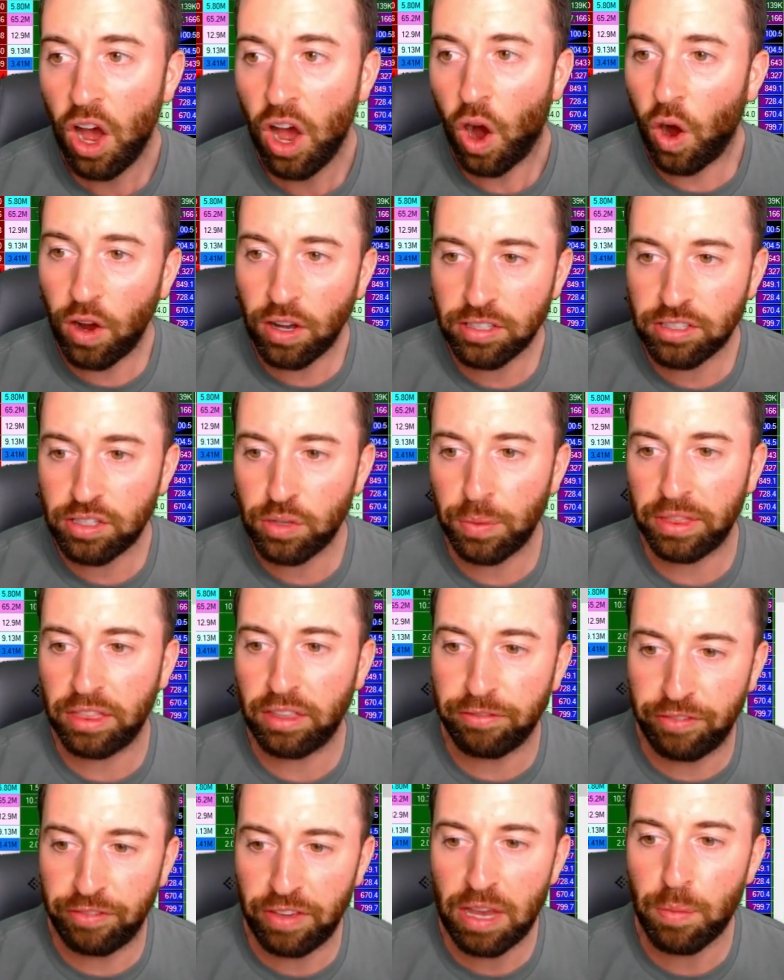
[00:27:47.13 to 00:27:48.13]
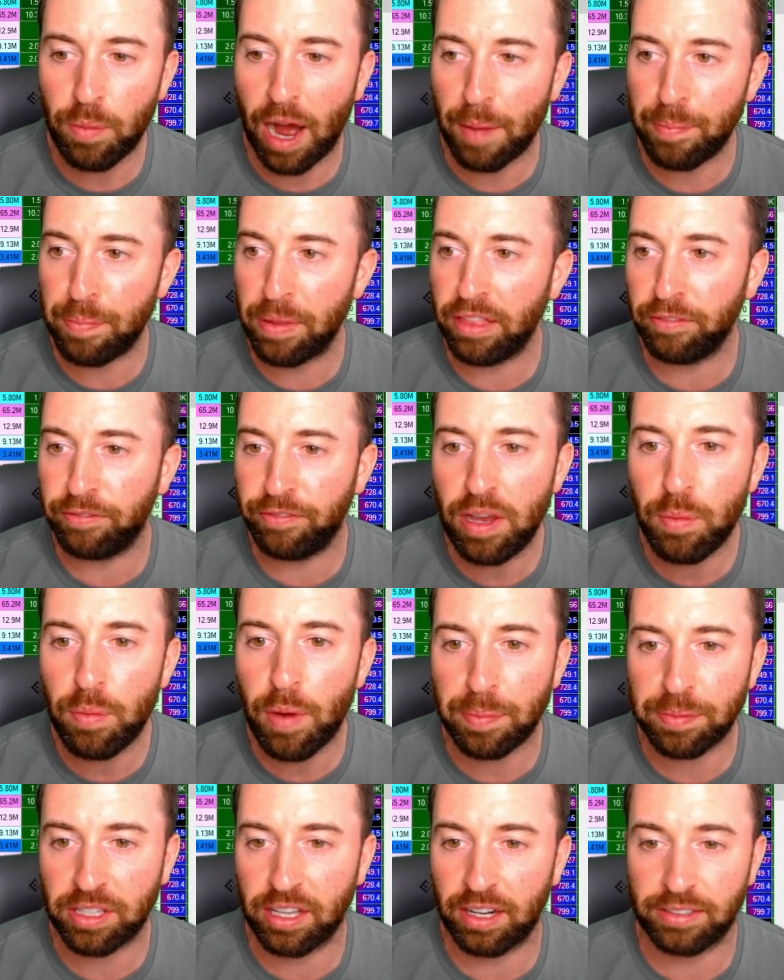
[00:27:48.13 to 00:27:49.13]
Also with the VWAP, and the
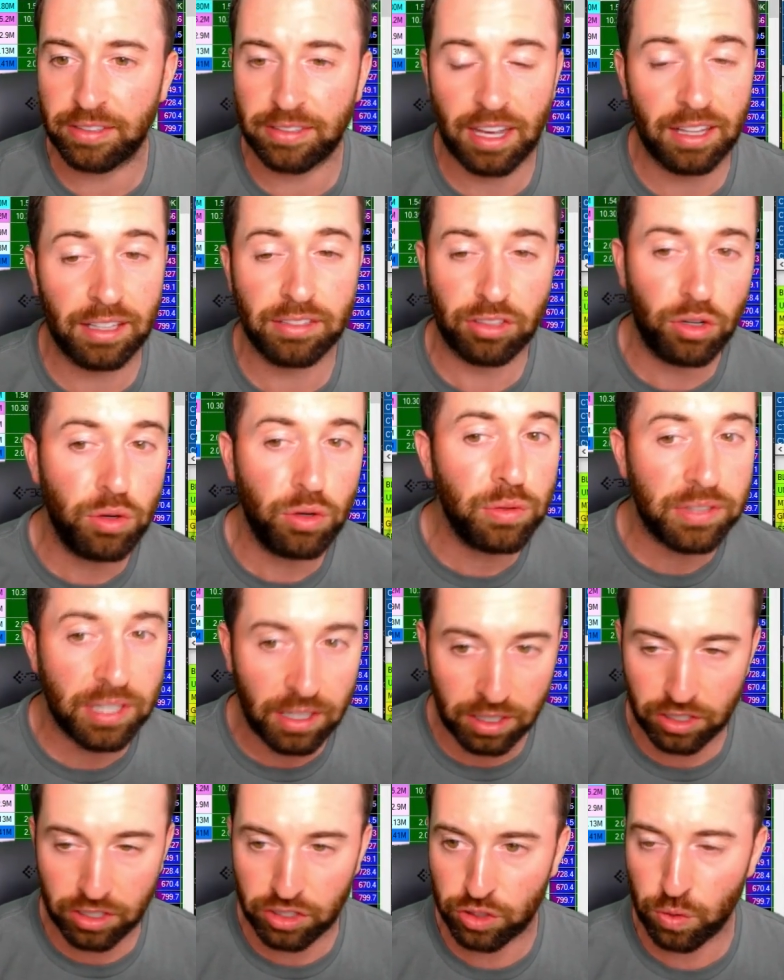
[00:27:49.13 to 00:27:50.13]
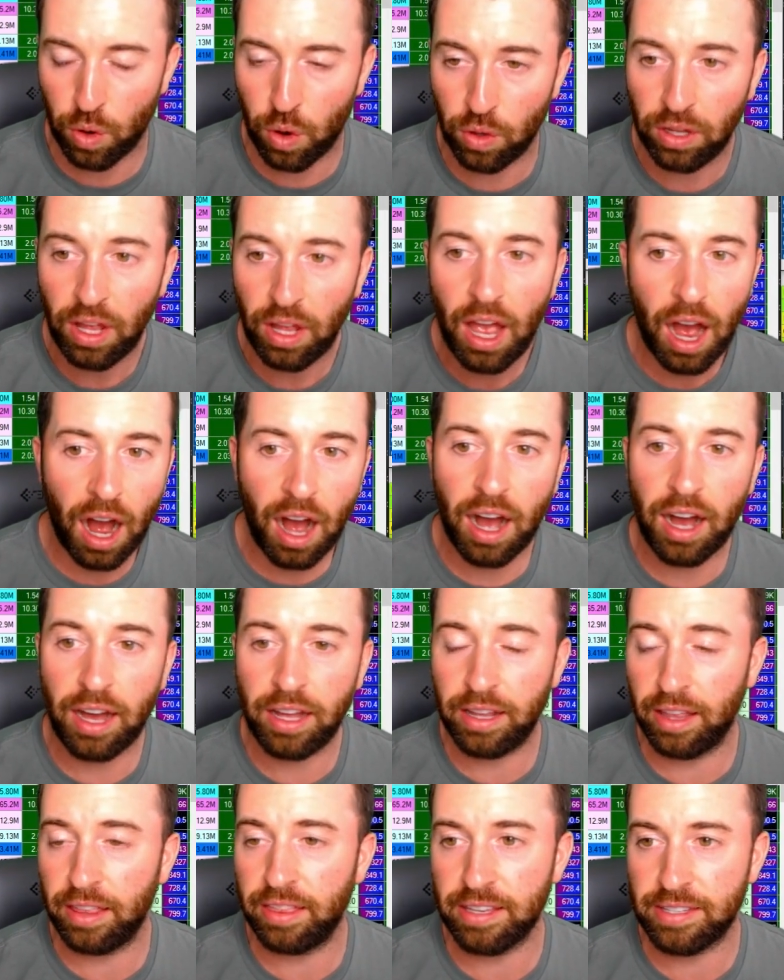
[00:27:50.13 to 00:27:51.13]
VWAP is going to tell us who's in control
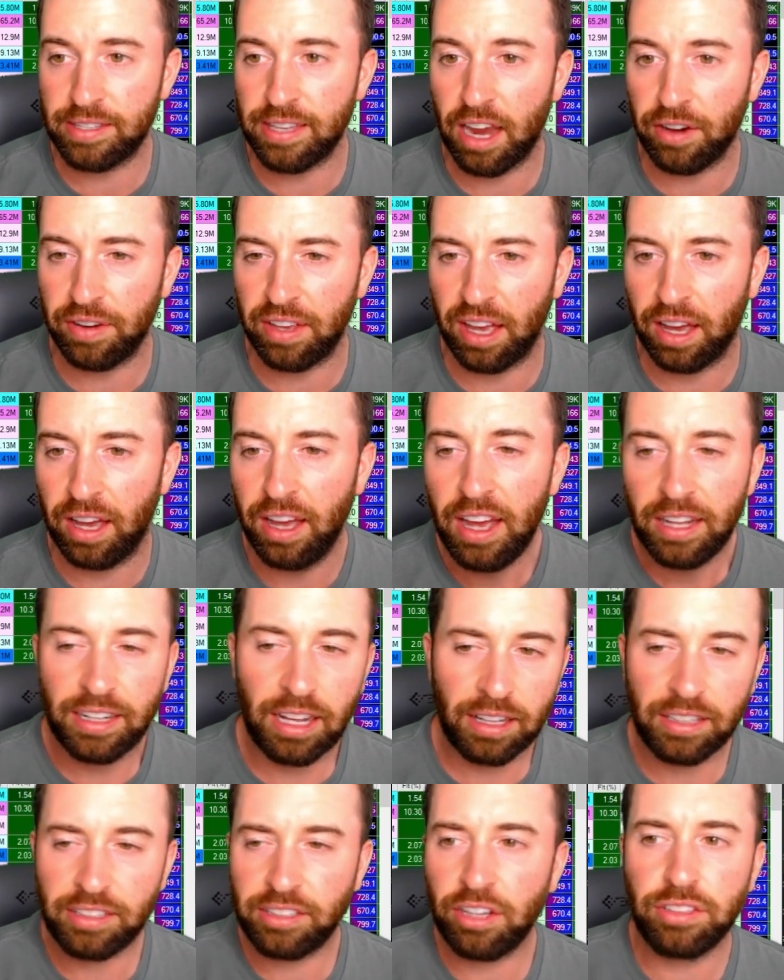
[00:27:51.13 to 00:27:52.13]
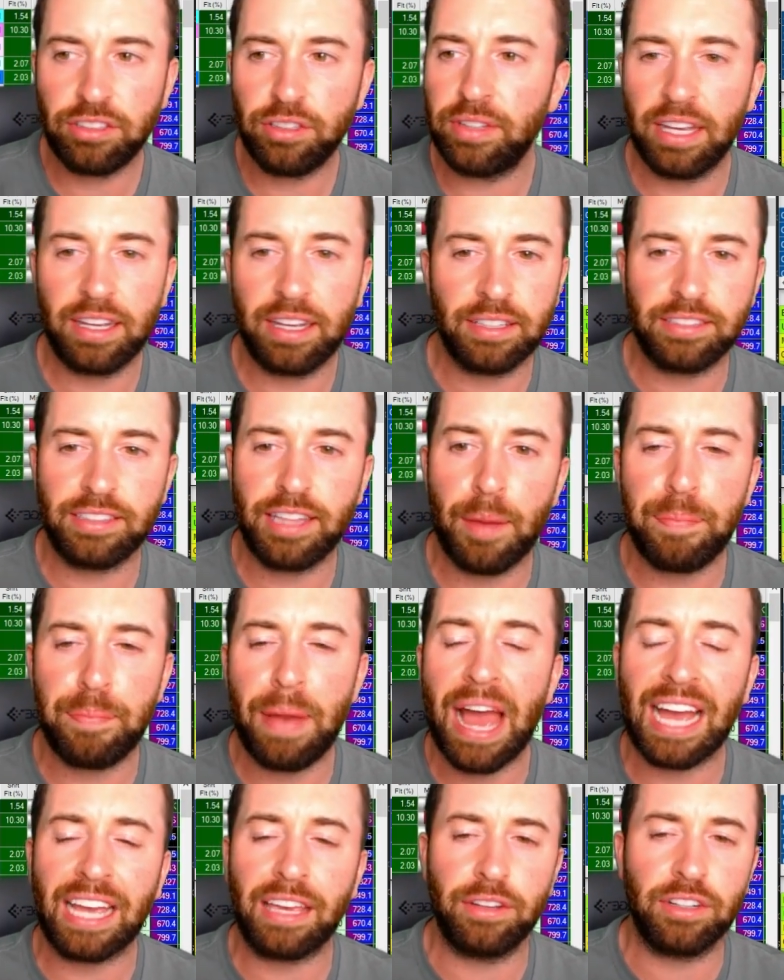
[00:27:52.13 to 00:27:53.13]
on this area. Now let's also take a step
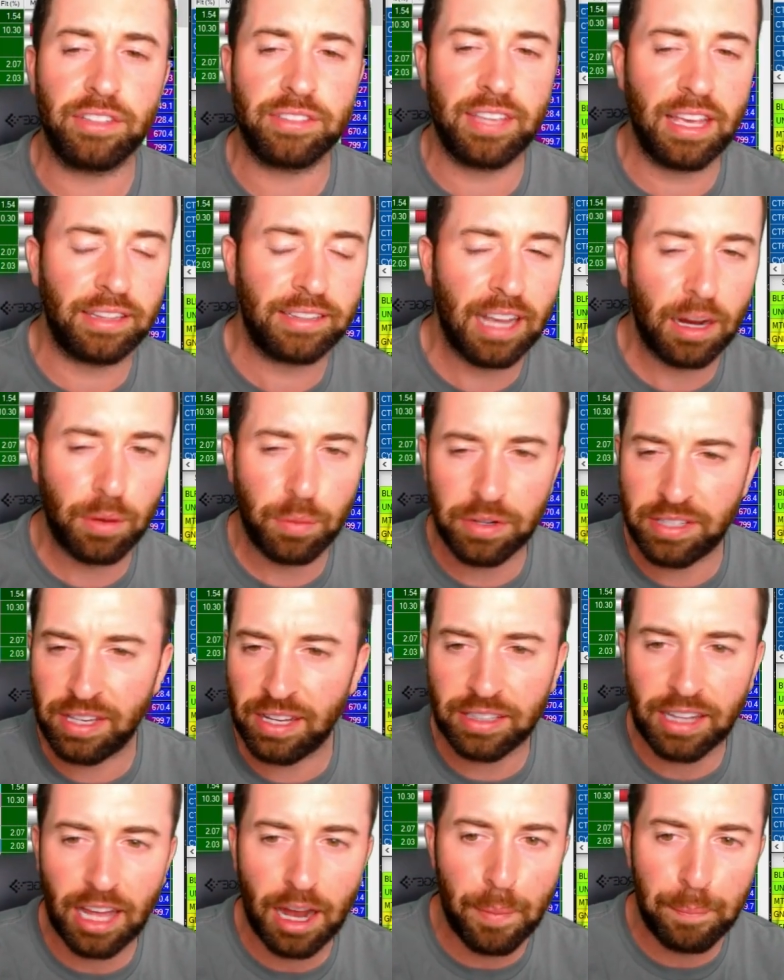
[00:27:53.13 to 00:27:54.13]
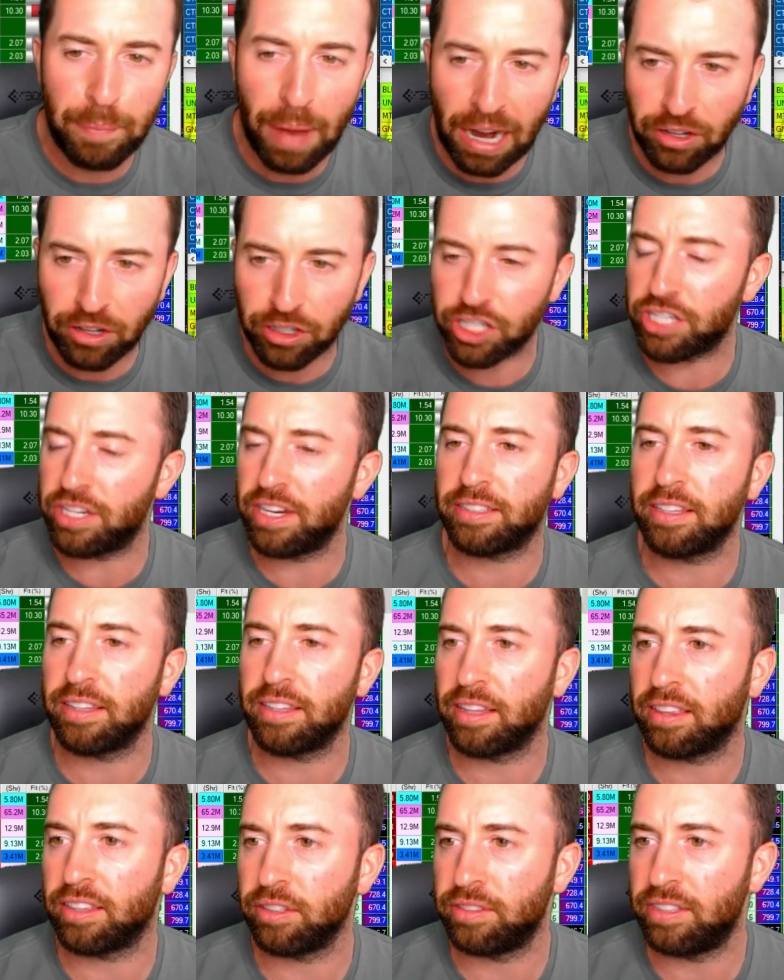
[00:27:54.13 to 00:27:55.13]
back. You're saying, Deck, we're seeing a lot of bearishness on the
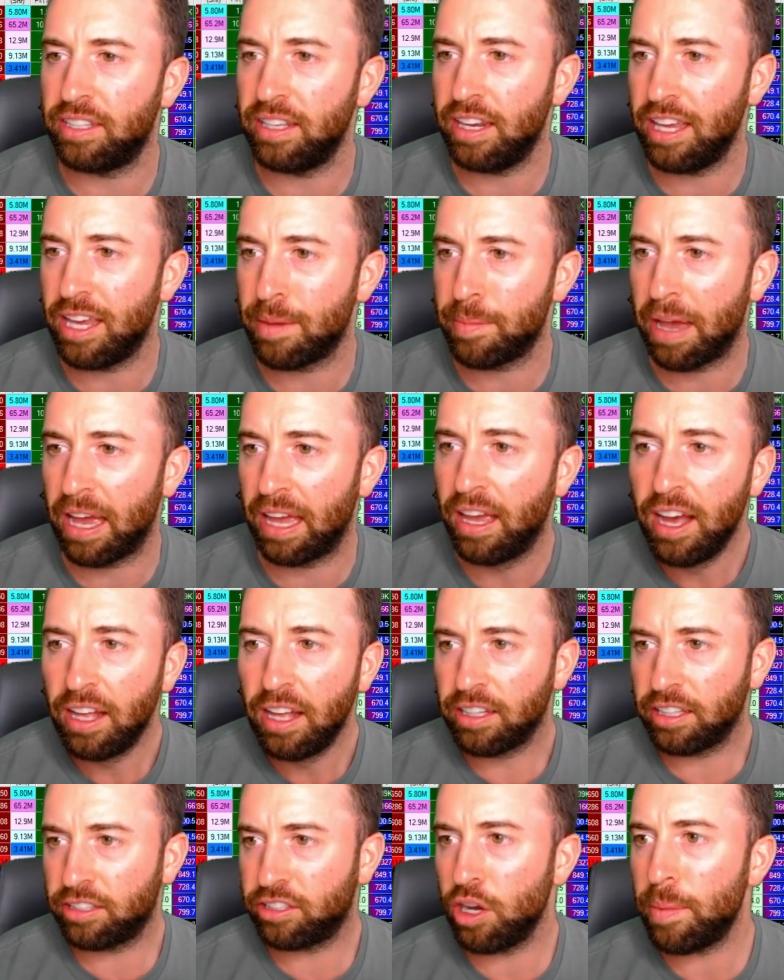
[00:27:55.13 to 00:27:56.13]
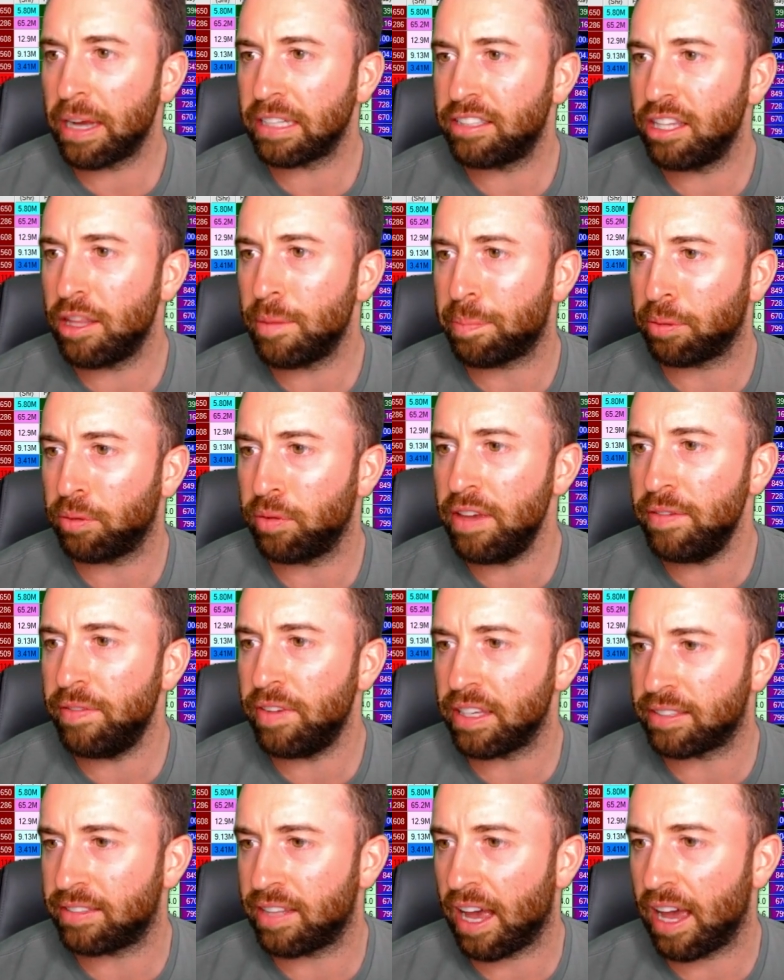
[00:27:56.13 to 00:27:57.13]
13 EMA. Let's go back to the
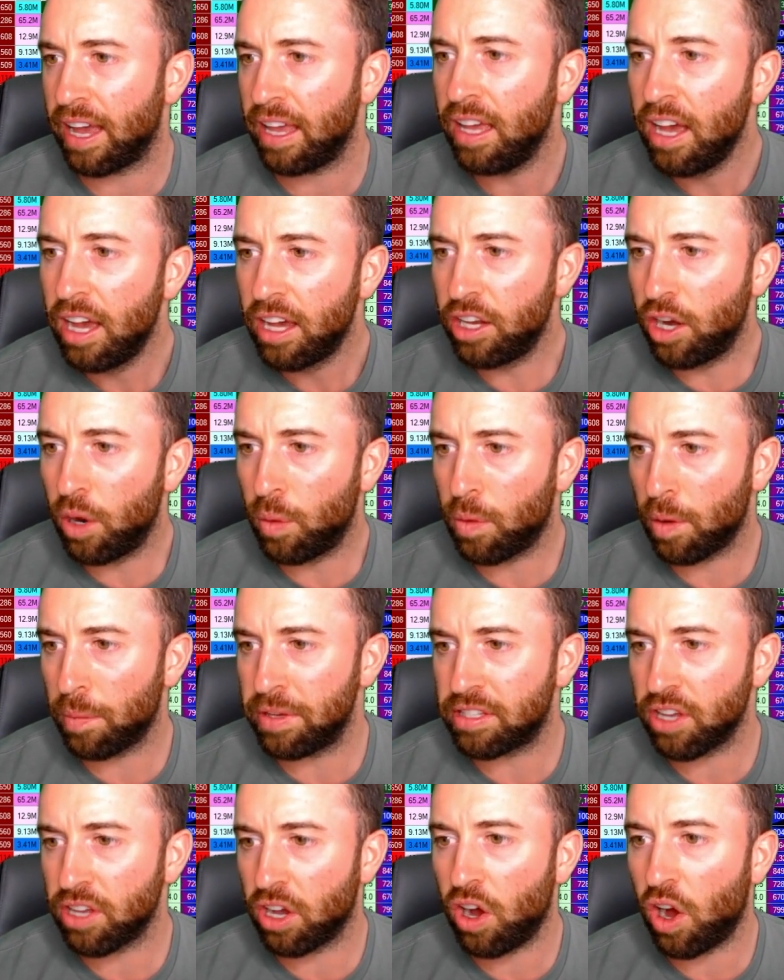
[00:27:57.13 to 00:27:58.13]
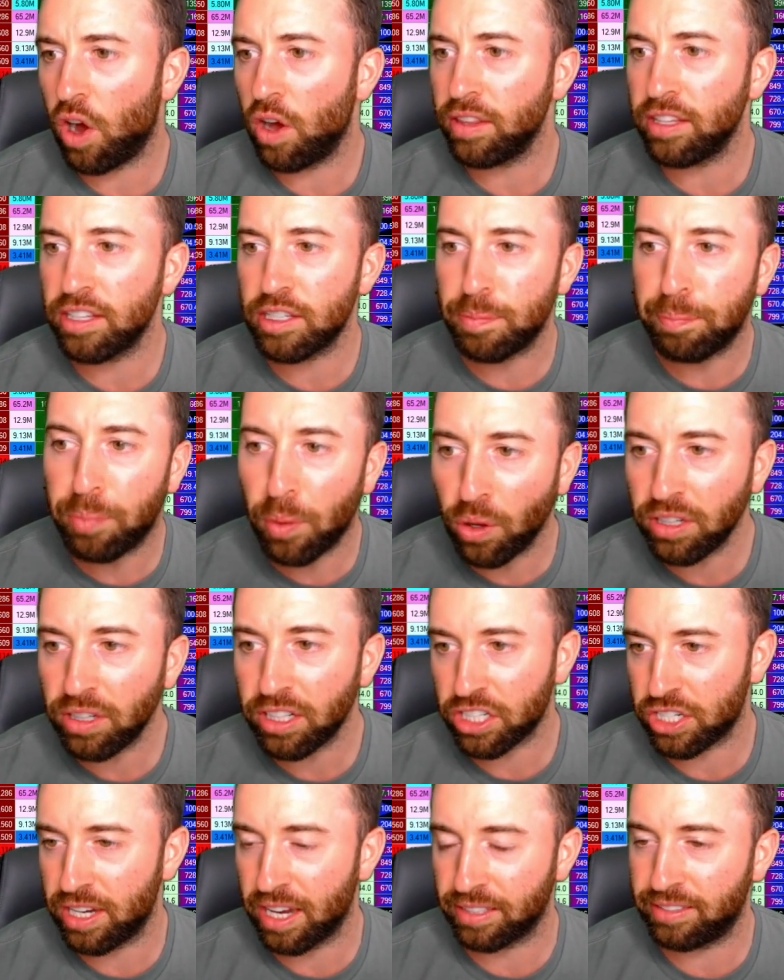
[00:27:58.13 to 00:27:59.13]
previous day, where we saw all this
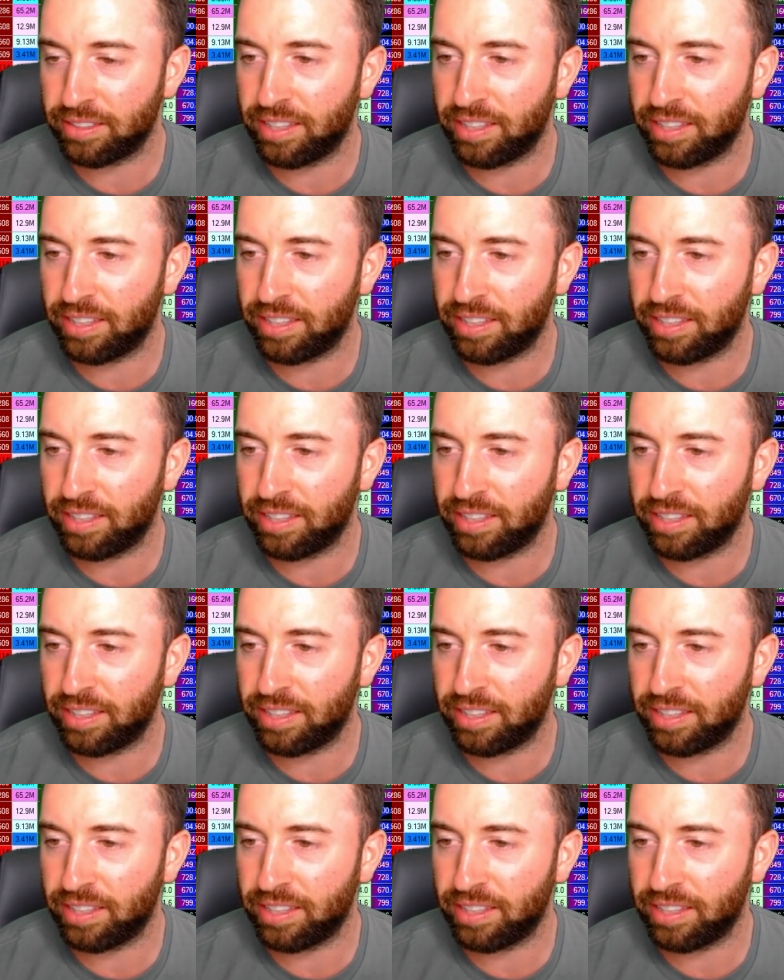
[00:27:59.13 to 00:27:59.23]
bullishness.